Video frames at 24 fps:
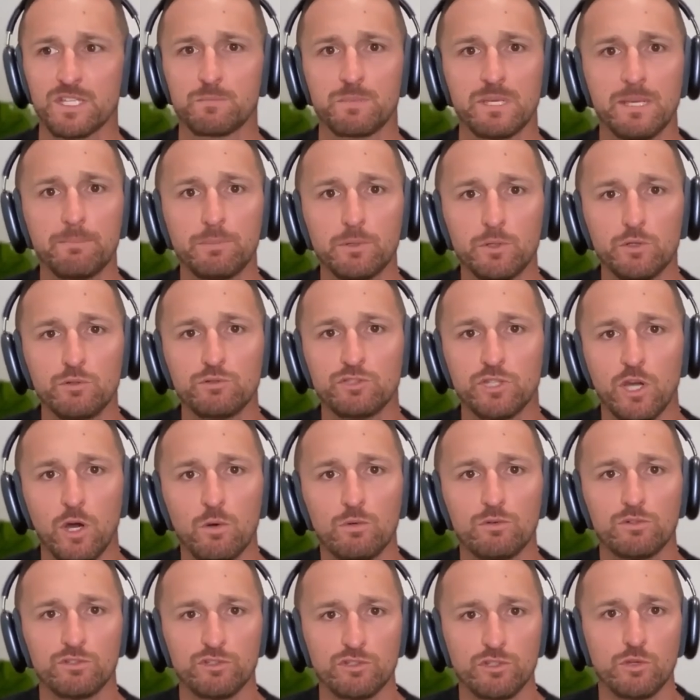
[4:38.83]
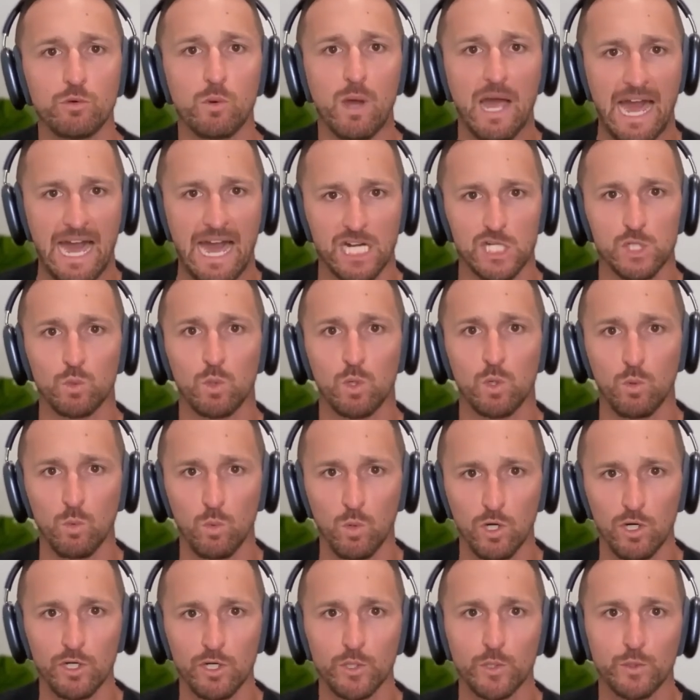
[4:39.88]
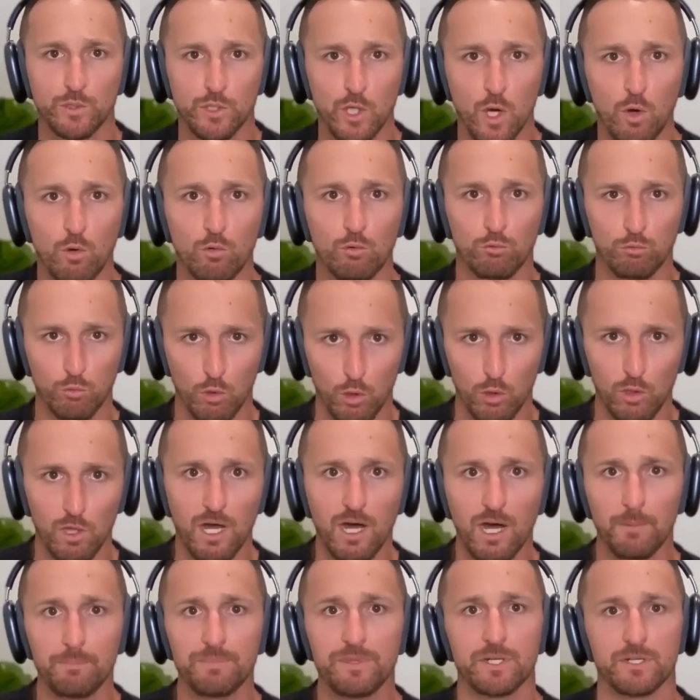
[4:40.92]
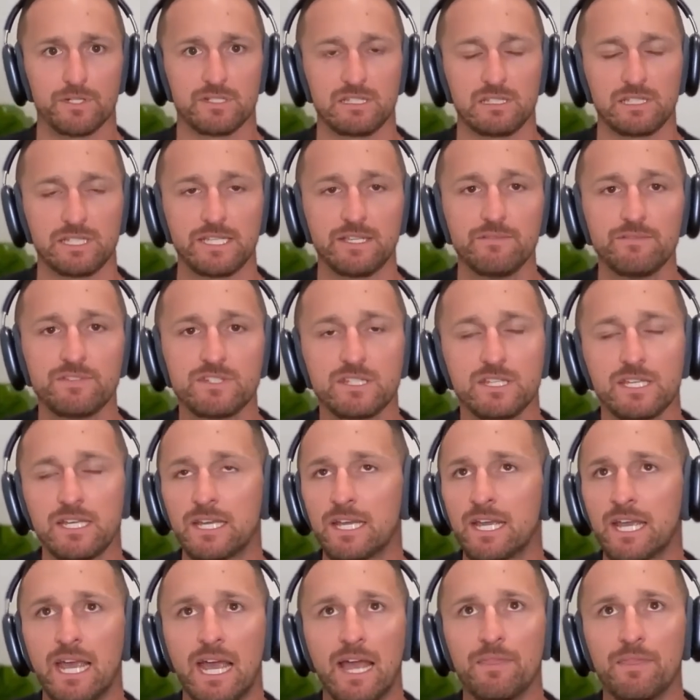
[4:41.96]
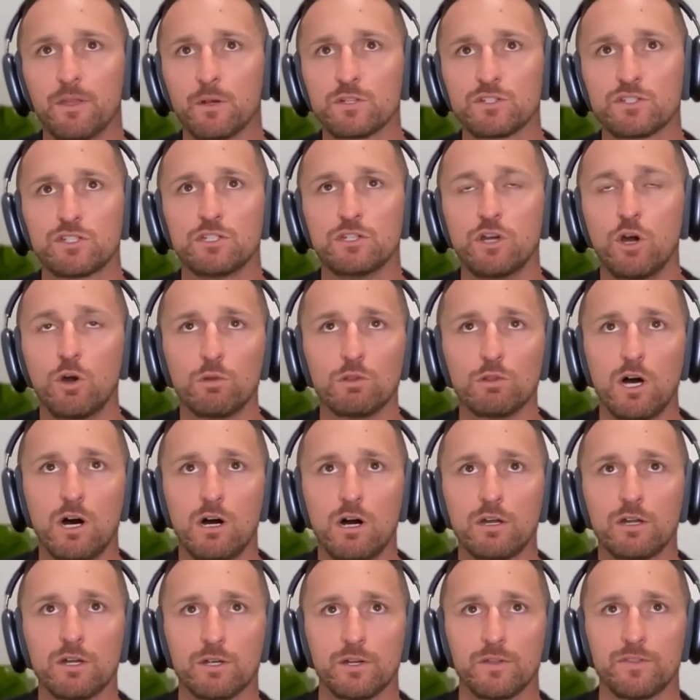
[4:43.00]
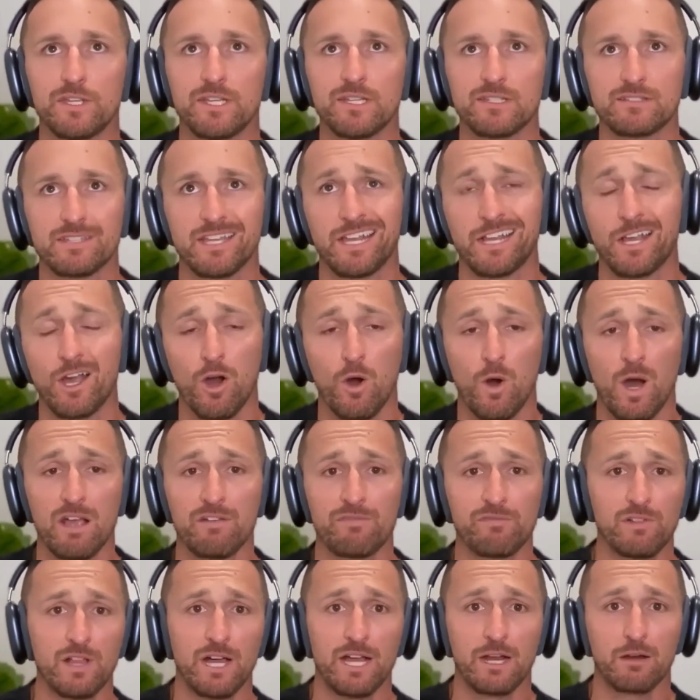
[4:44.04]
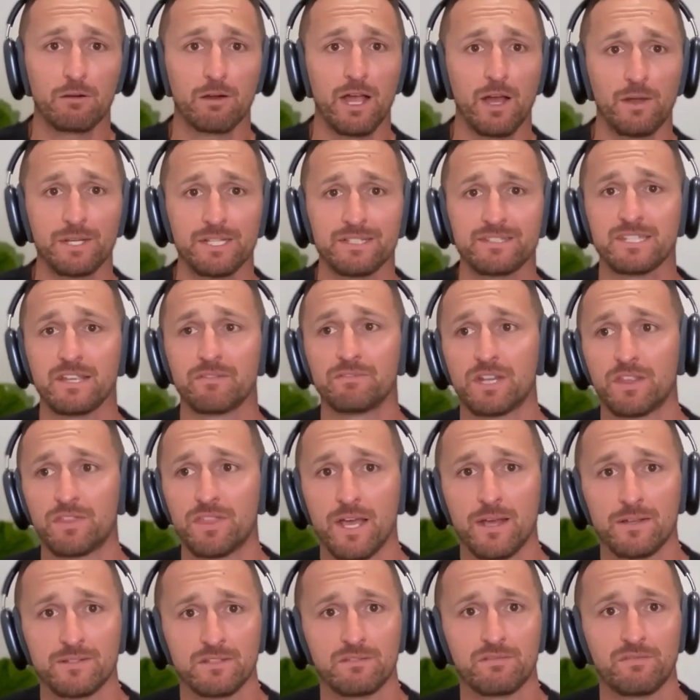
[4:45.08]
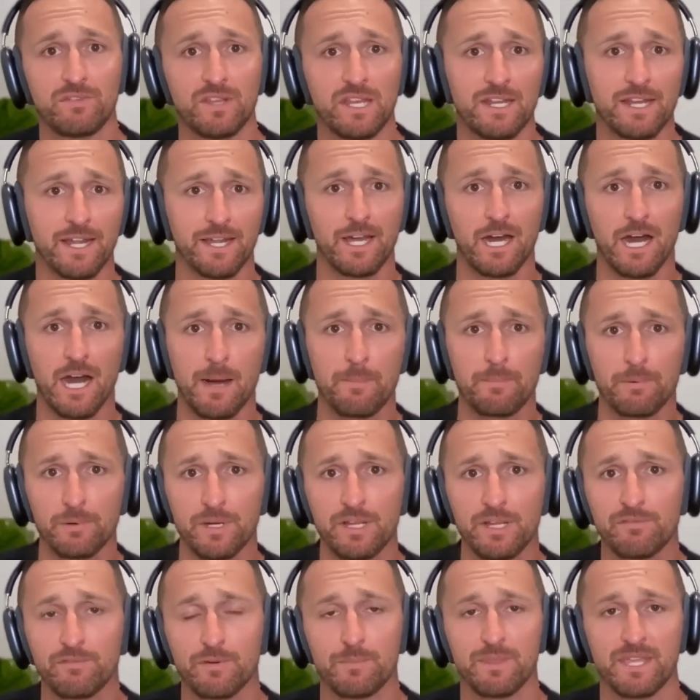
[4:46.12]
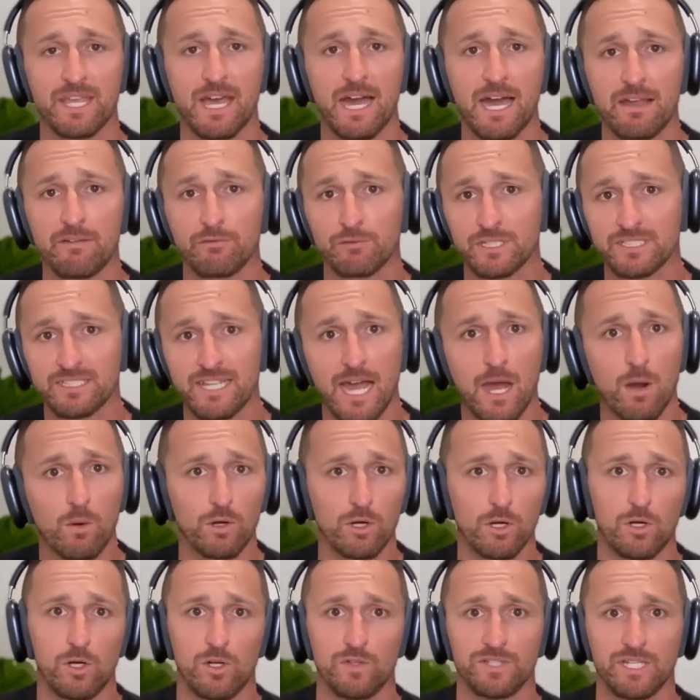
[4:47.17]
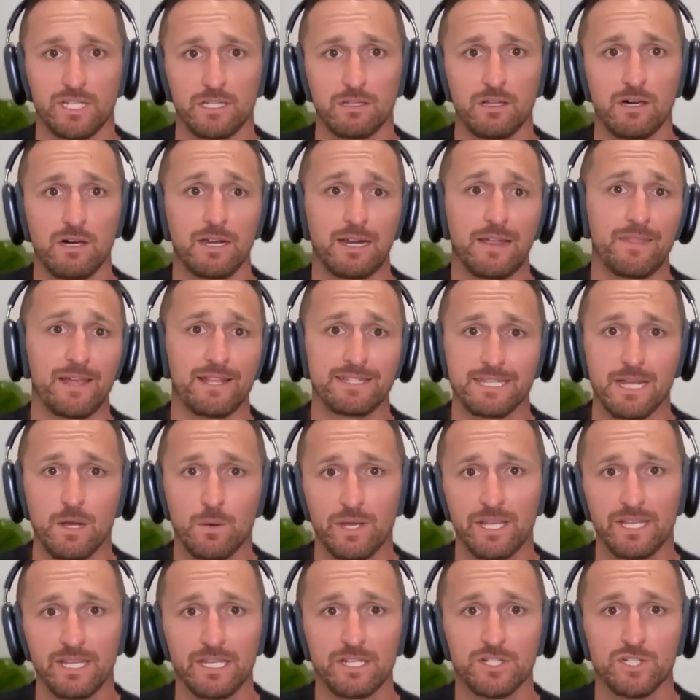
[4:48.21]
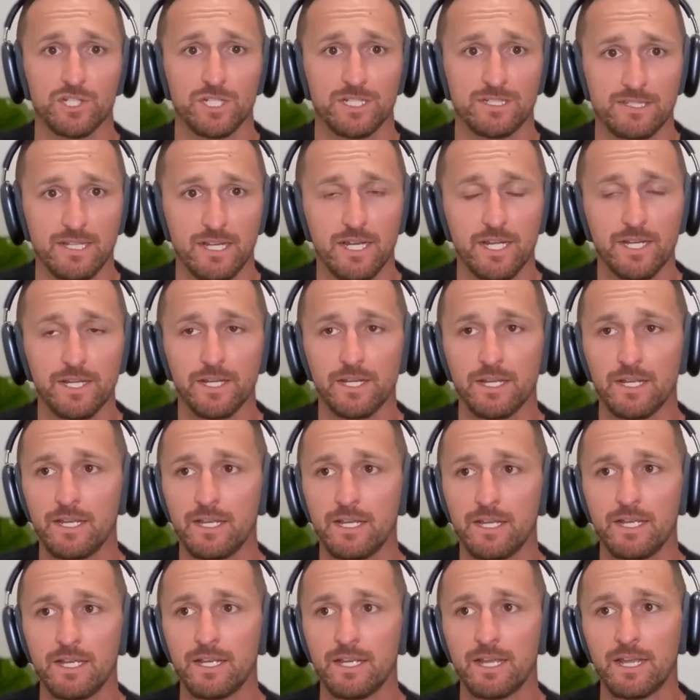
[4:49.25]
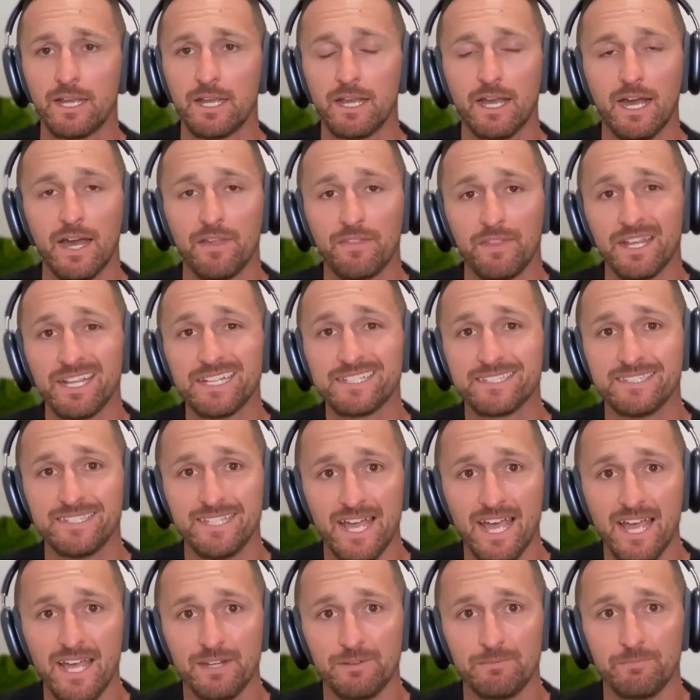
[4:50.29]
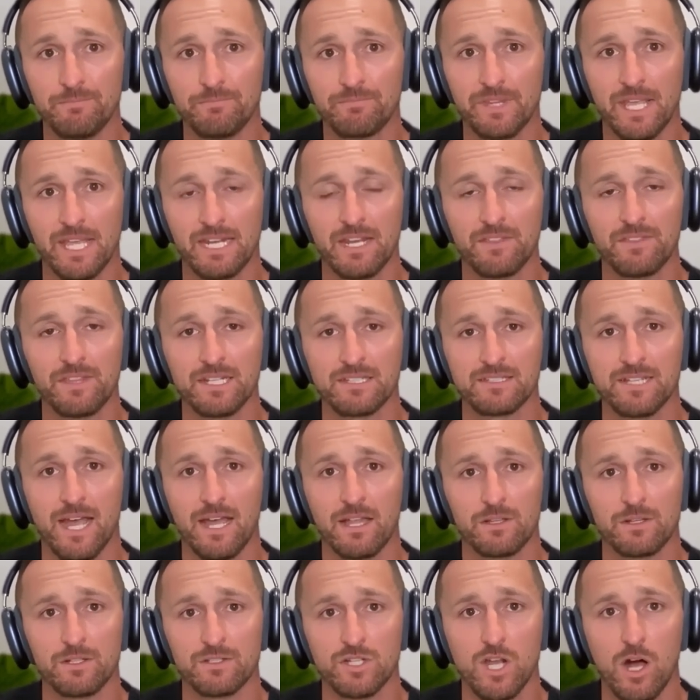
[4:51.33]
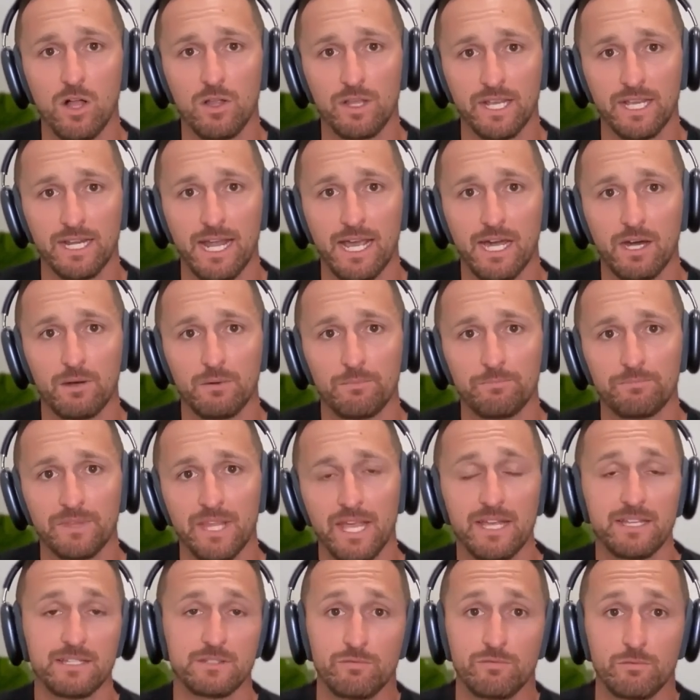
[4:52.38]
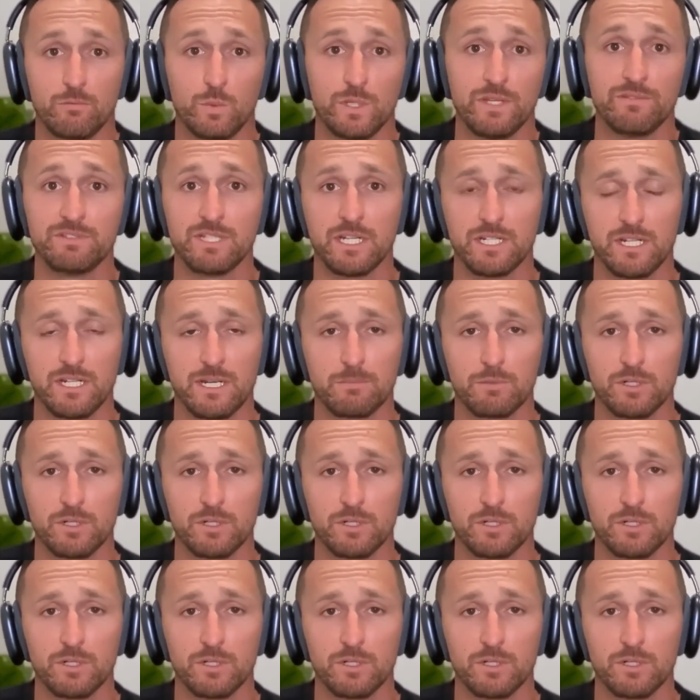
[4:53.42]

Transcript: people who don't do actual work, who don't roll up their sleeves. And there is no longer this like, oh, I fly around at 70,000 feet and I operate from the ivory tower all day long and that's how I get shit done. I think it's dead. And I think Tyler is calling it out, as we've done a number of